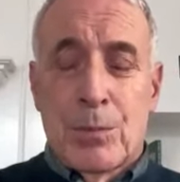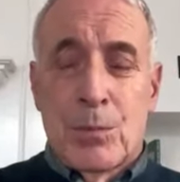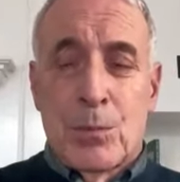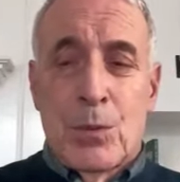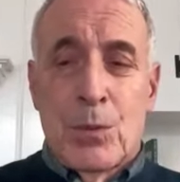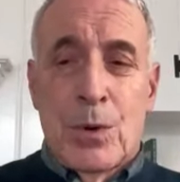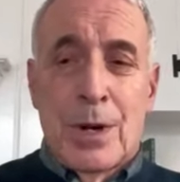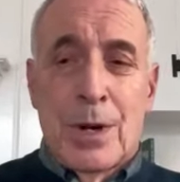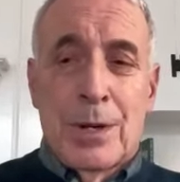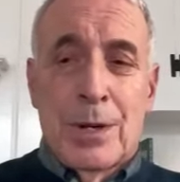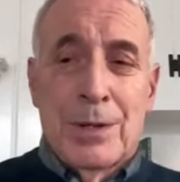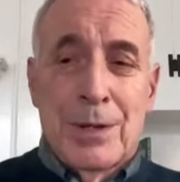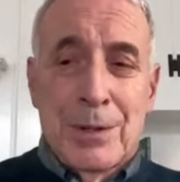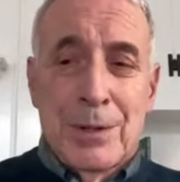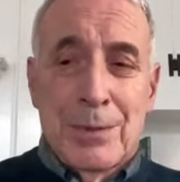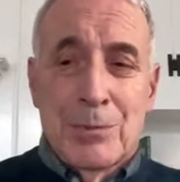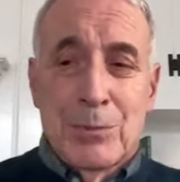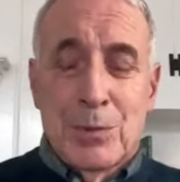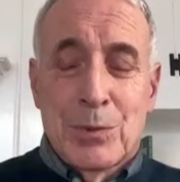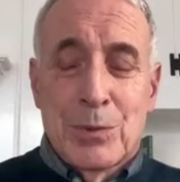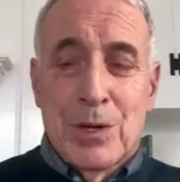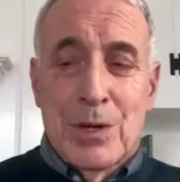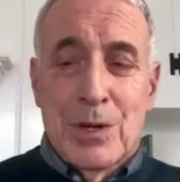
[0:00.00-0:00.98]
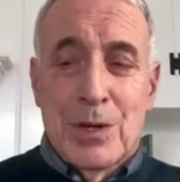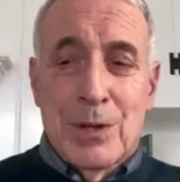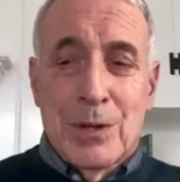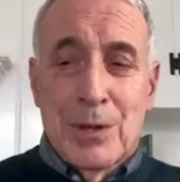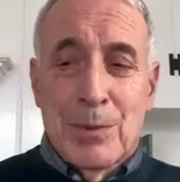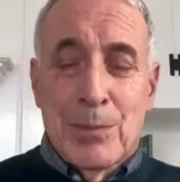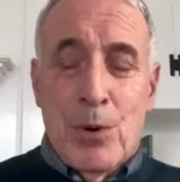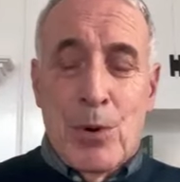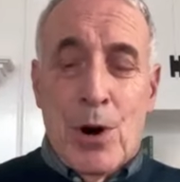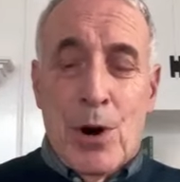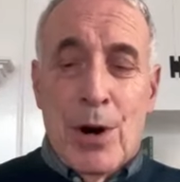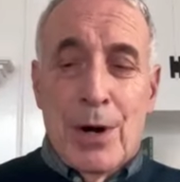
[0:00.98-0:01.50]
when the,
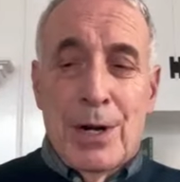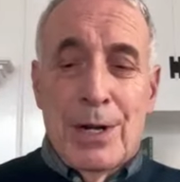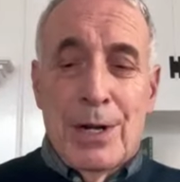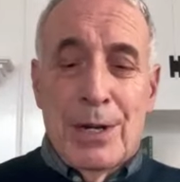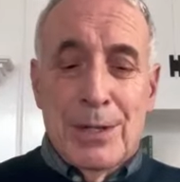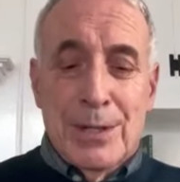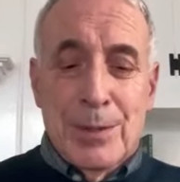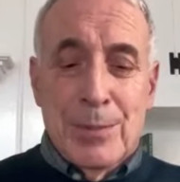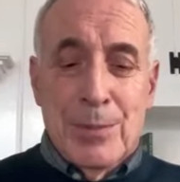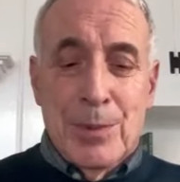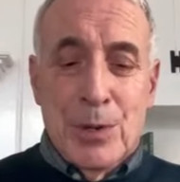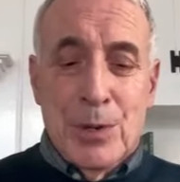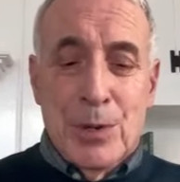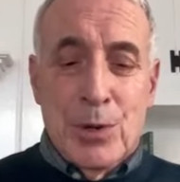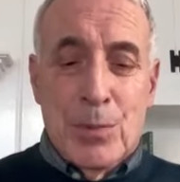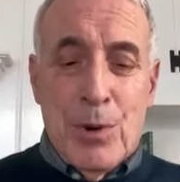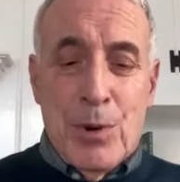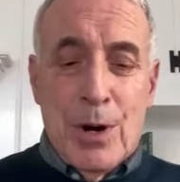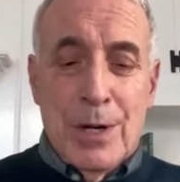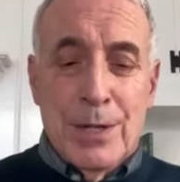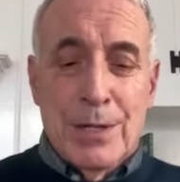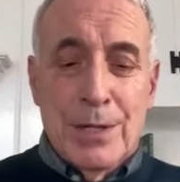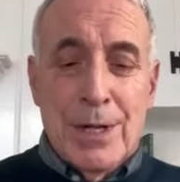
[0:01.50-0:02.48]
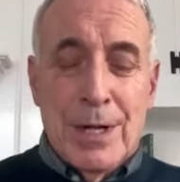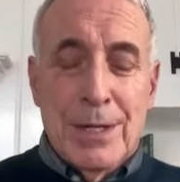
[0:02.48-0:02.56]
the parties, the political parties,